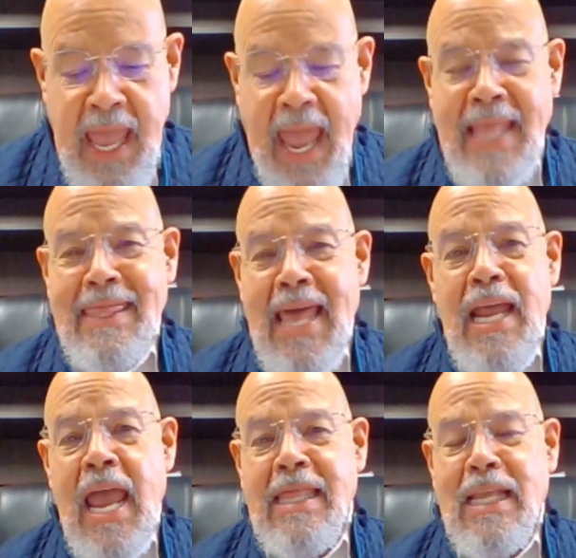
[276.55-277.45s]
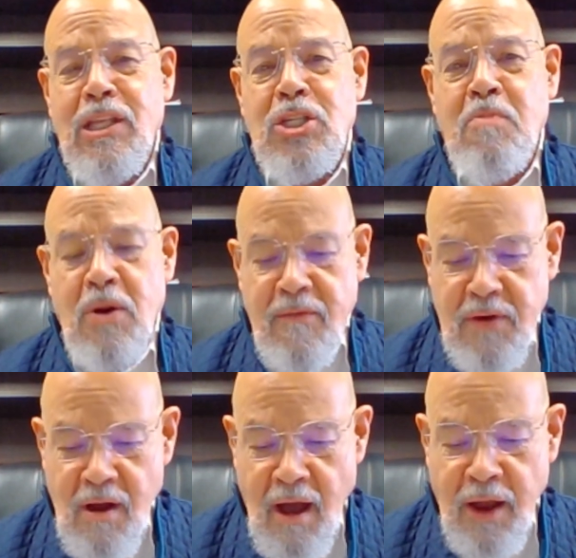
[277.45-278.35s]
And that and that the spirit
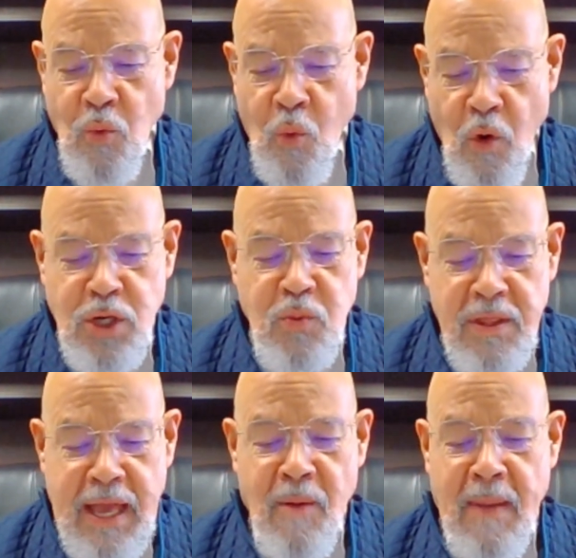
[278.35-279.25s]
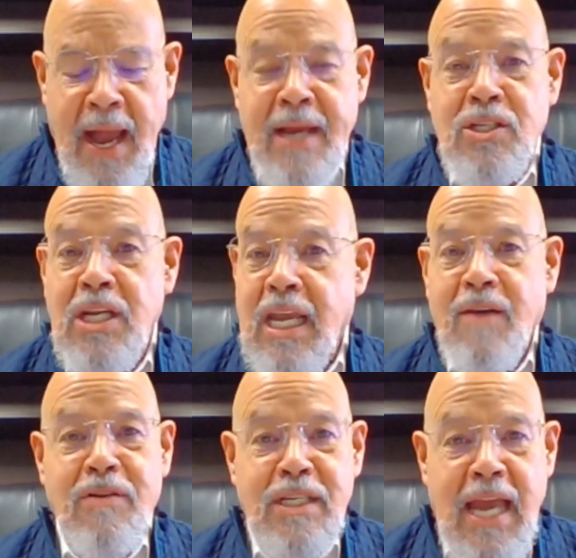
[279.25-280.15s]
of God works with our minds to
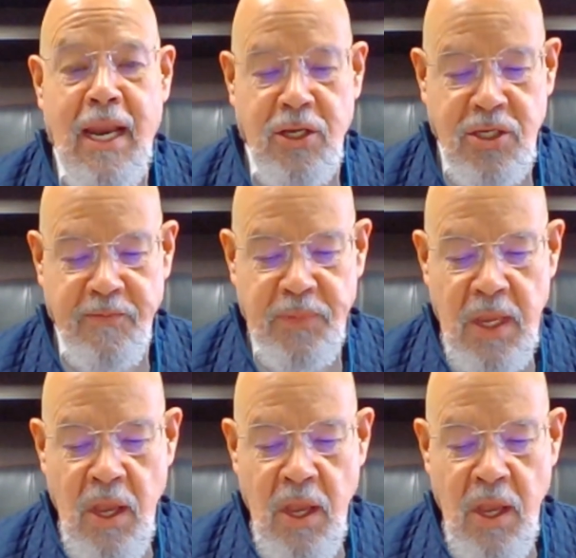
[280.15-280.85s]
give us knowledge.